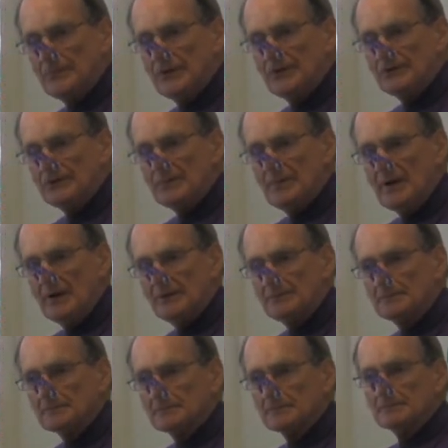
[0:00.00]
Close him
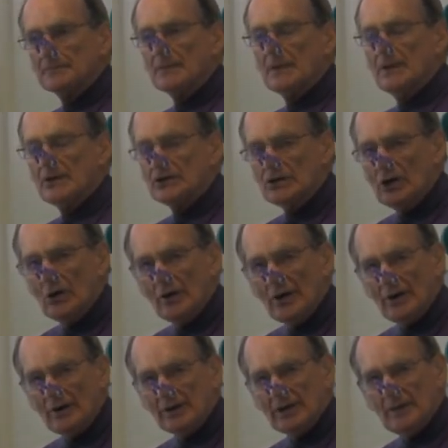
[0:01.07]
out, there's no
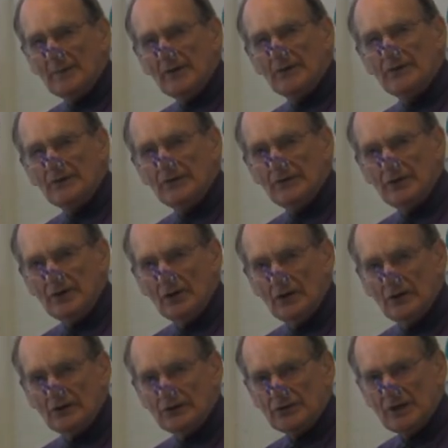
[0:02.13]
air coming through the
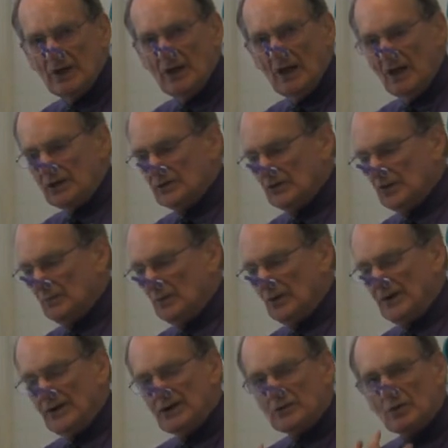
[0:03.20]
nose. So the
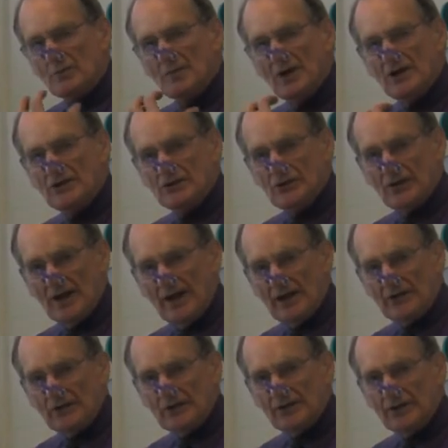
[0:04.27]
point is we're measuring
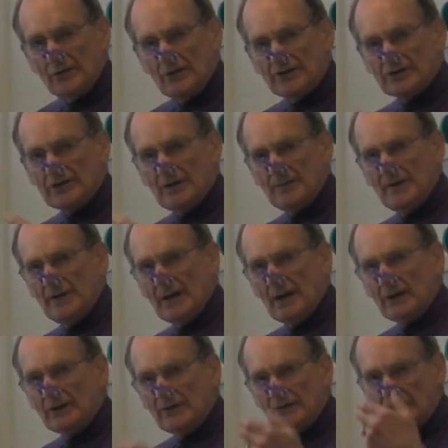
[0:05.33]
accurately what's coming
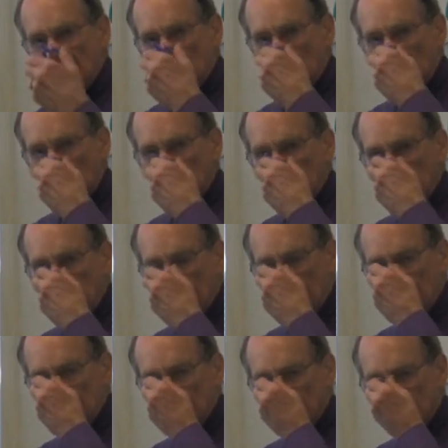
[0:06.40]
out of the lung
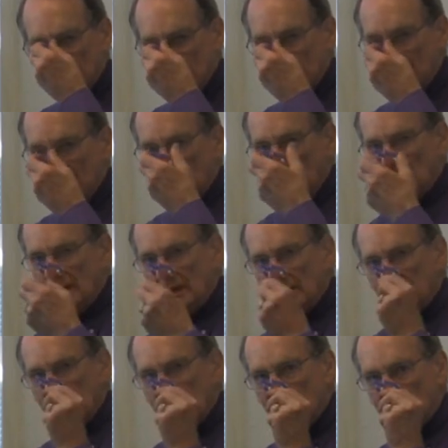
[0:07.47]
and, uh, uh
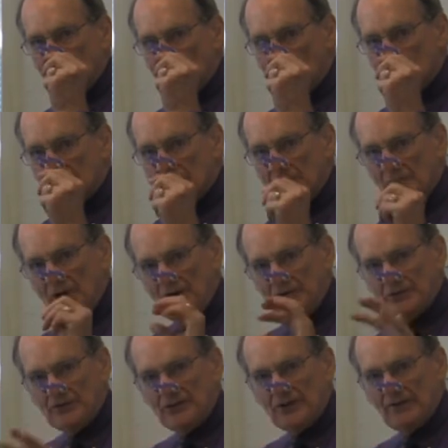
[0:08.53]
and we're also
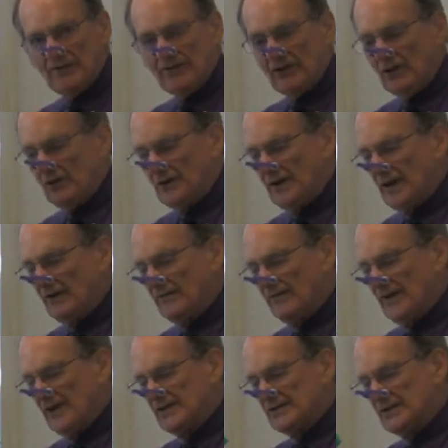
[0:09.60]
measuring the flow and how
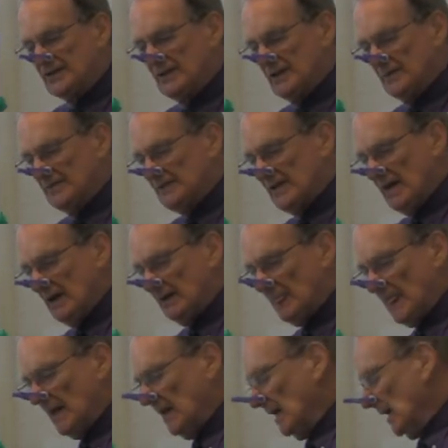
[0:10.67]
fast it comes out.